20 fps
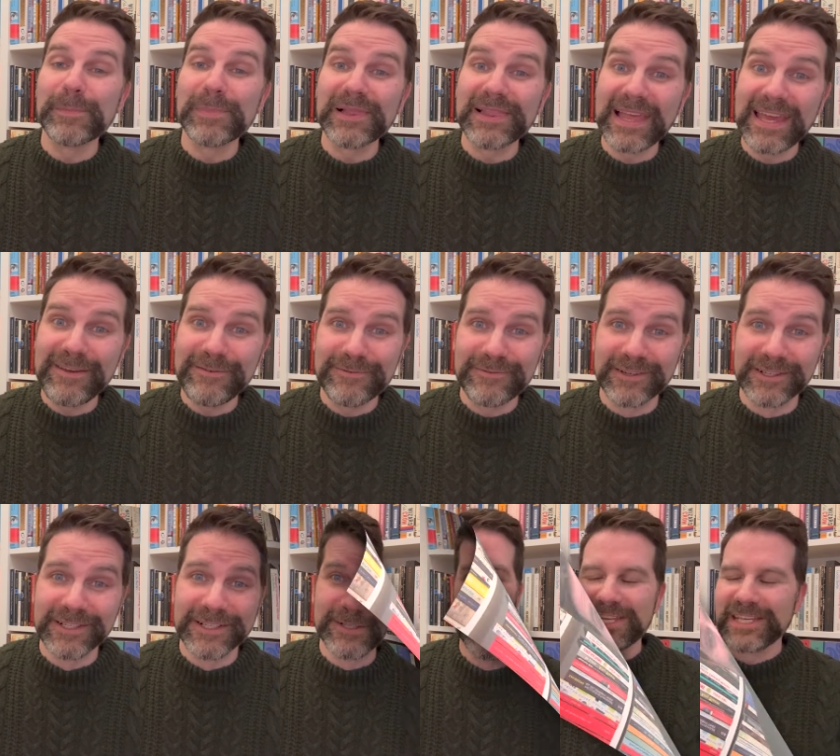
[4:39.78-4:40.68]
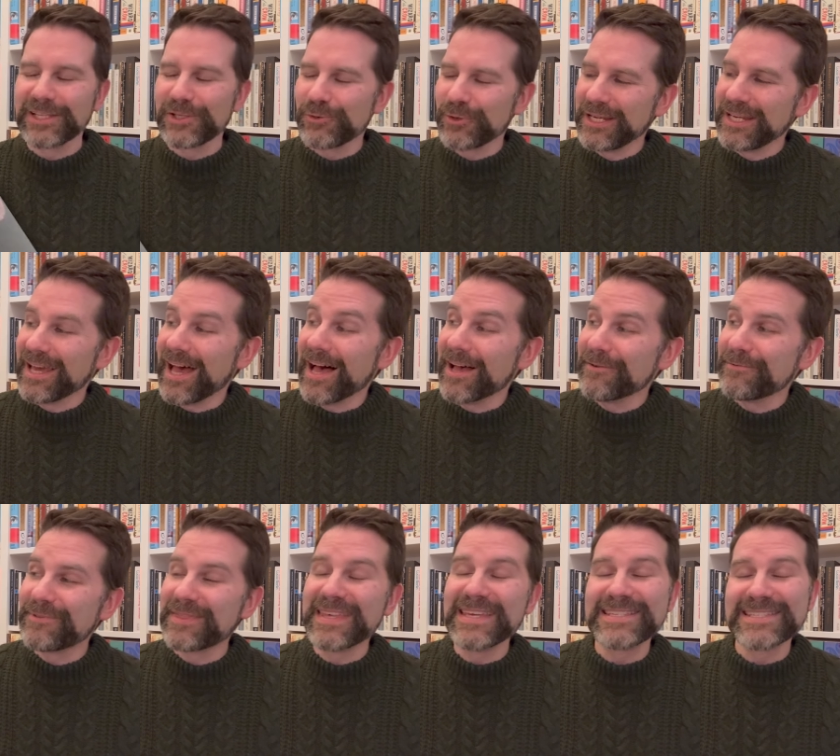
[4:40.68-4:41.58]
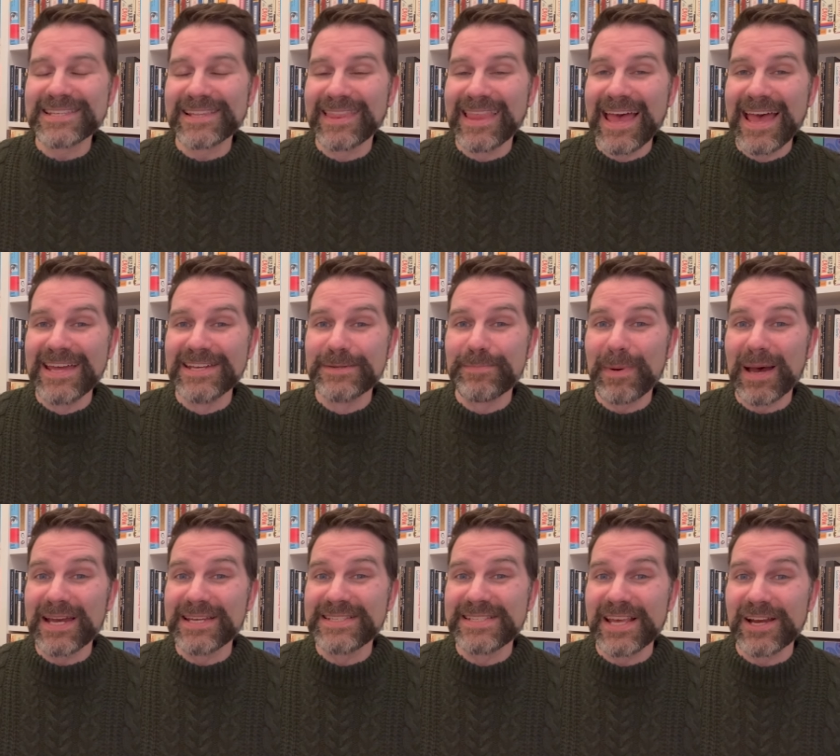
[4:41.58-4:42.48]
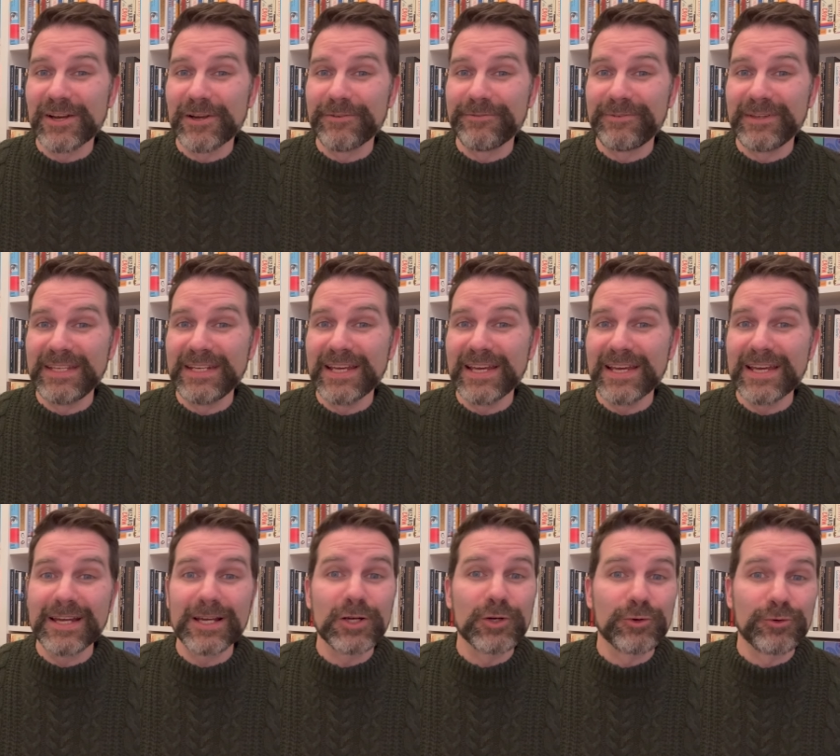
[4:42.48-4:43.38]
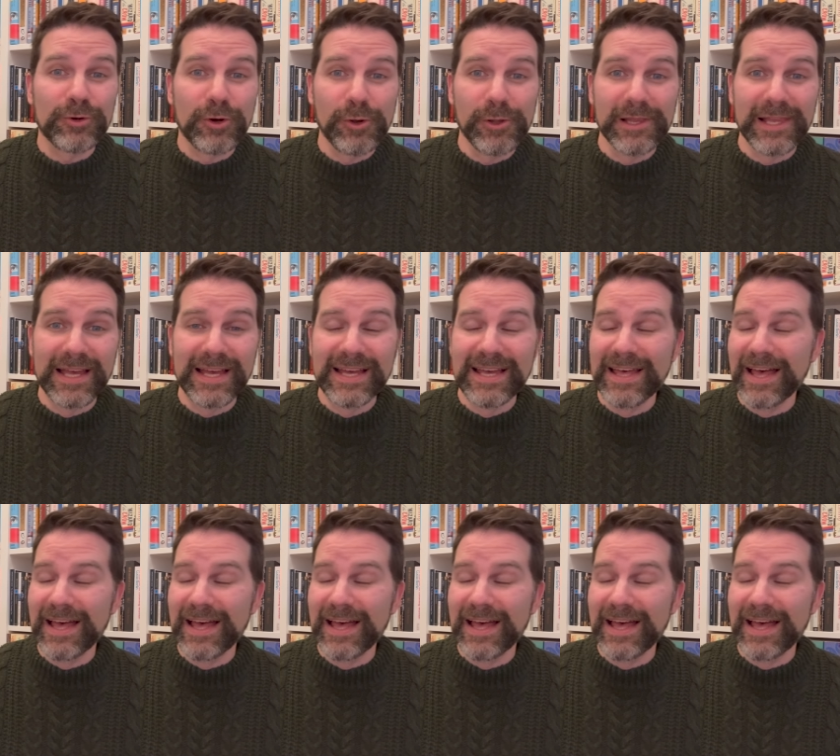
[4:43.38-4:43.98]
Playful. Children of This Land by Serafina Crolla.